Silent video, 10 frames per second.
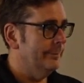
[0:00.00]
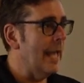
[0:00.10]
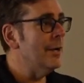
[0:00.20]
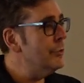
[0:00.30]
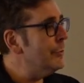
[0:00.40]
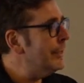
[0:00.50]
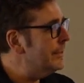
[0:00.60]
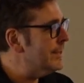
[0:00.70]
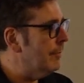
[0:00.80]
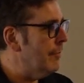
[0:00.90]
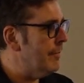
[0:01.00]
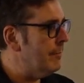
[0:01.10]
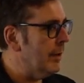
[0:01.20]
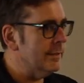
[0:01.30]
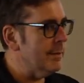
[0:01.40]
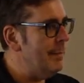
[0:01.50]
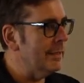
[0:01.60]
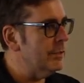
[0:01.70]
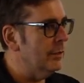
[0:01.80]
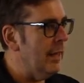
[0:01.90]
And you're doing yourself a favor because it
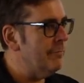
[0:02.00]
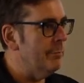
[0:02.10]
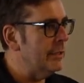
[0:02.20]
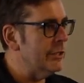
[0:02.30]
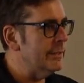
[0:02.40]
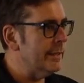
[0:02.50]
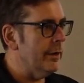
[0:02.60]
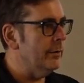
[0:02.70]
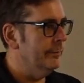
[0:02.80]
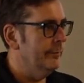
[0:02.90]
makes your life much easier.